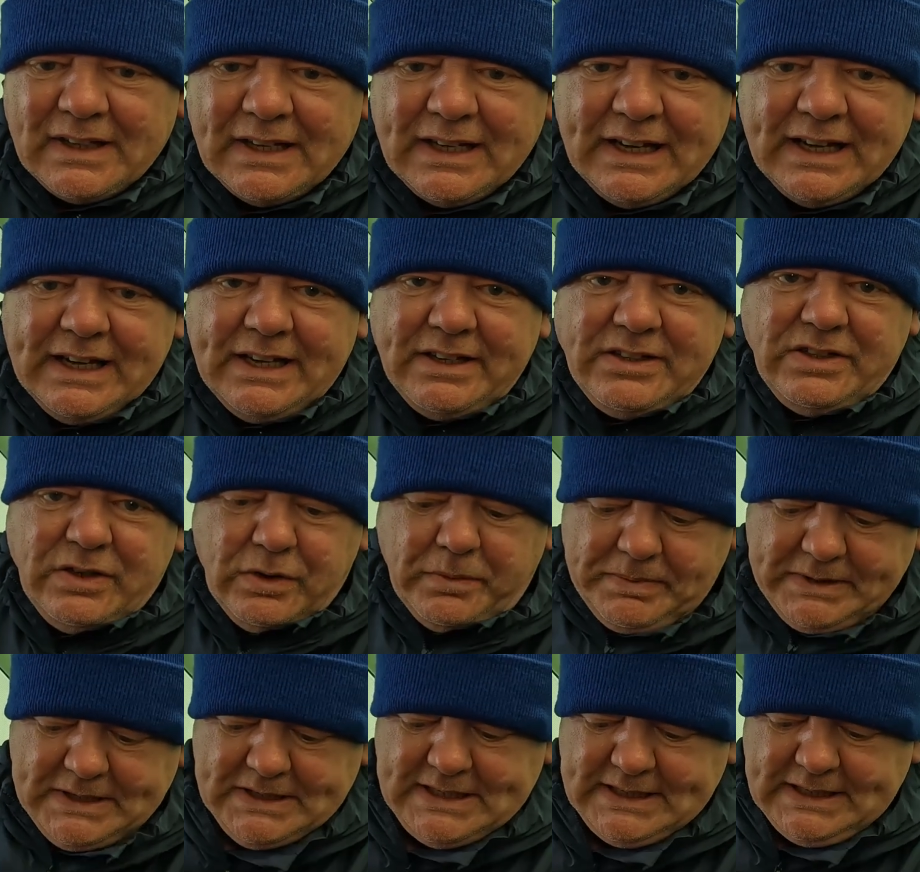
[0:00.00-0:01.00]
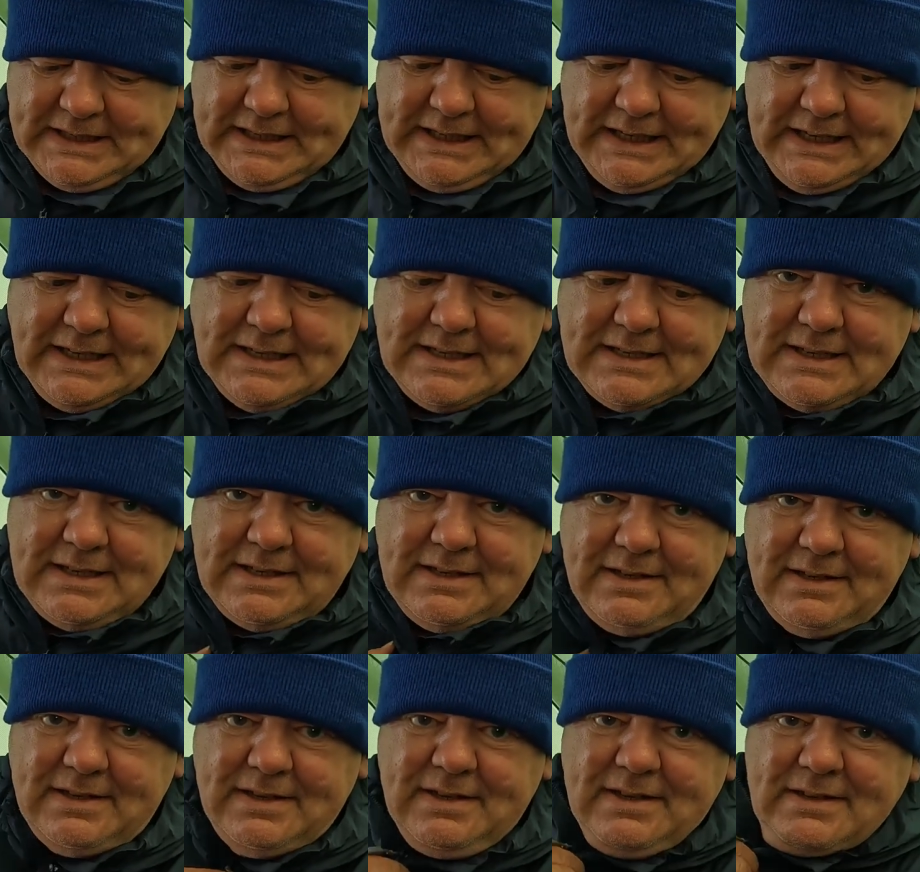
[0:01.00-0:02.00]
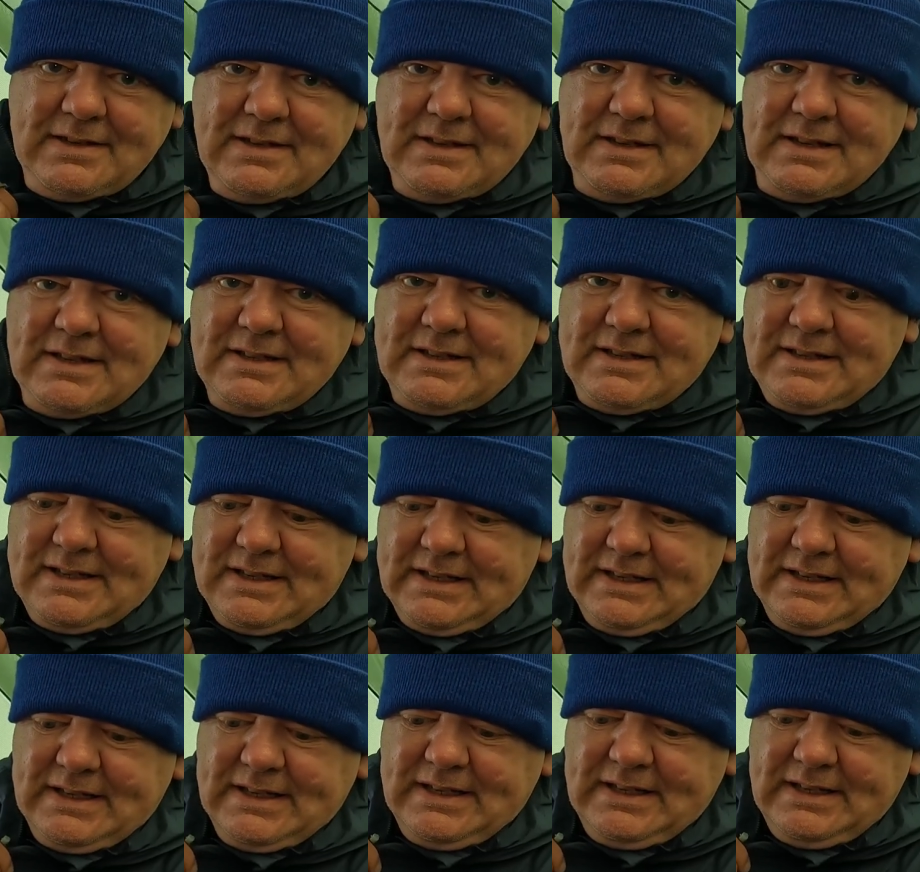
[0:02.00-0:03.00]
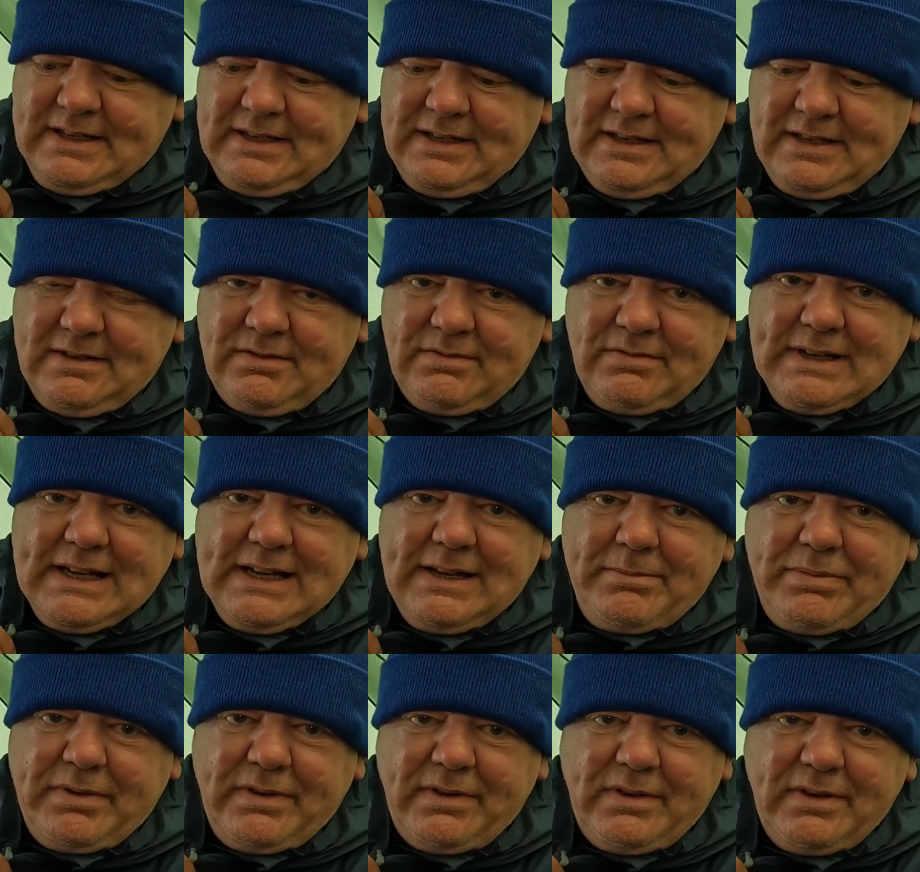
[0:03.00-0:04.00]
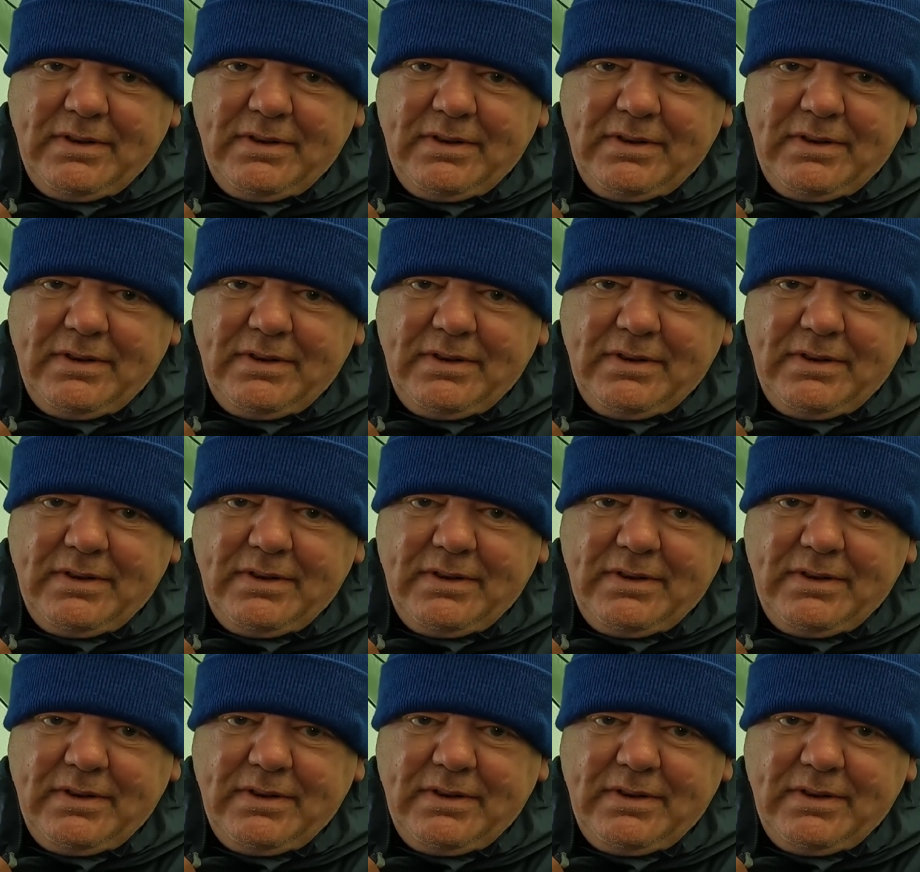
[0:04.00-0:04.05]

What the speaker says: New piece of kit. It's the Rab